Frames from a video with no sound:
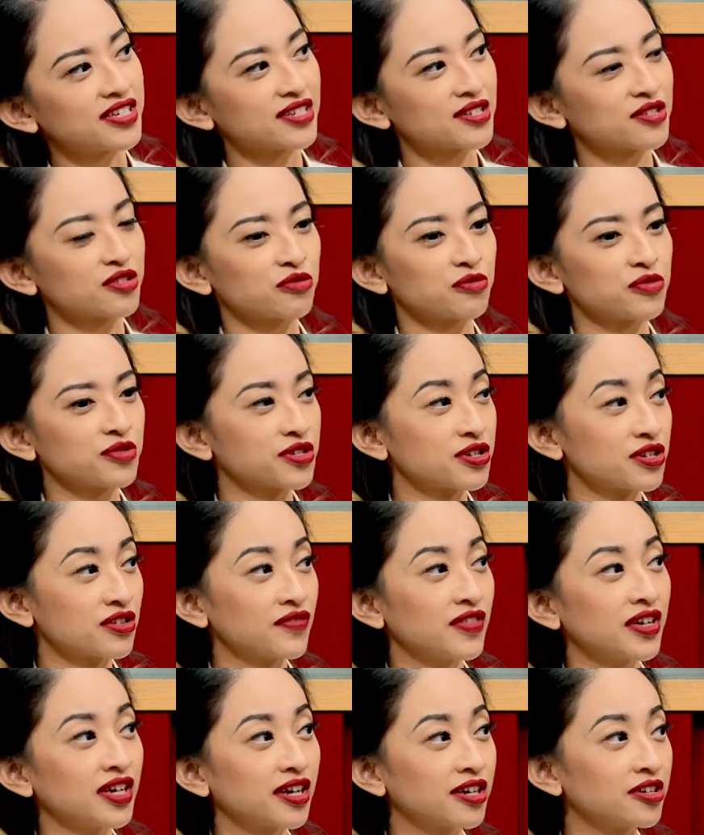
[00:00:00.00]
just
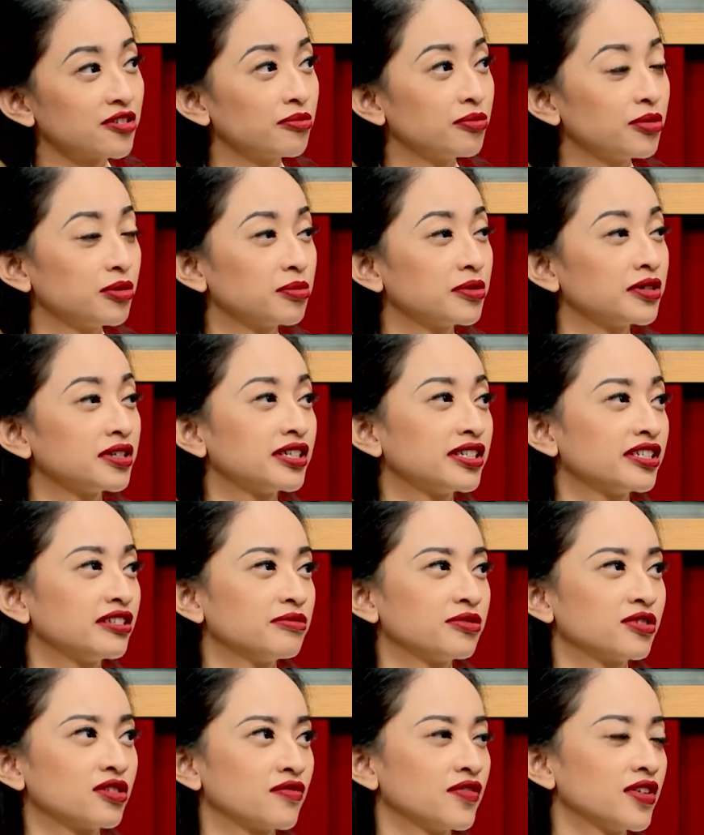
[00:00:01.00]
observing other people,
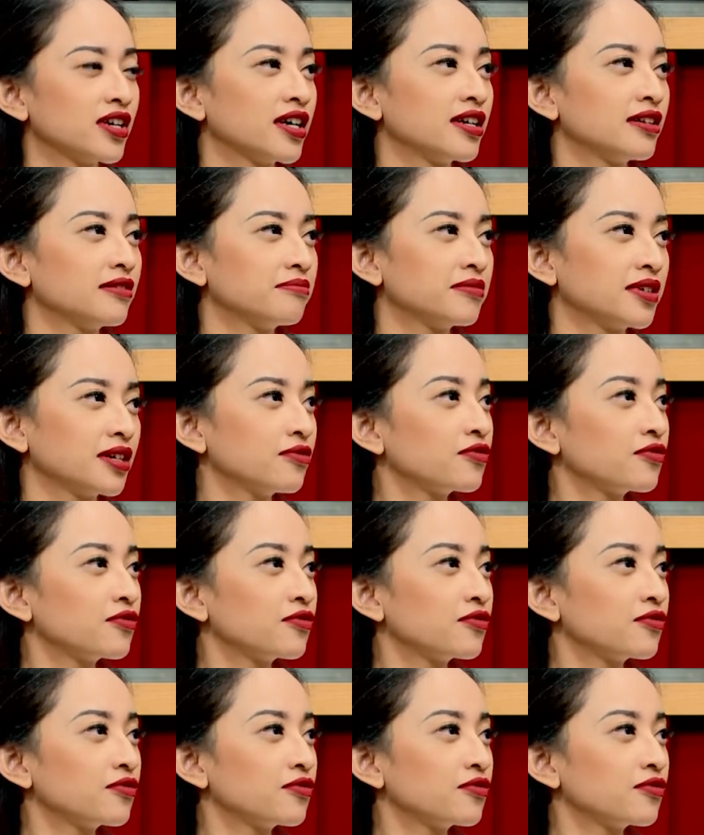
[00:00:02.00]
observing my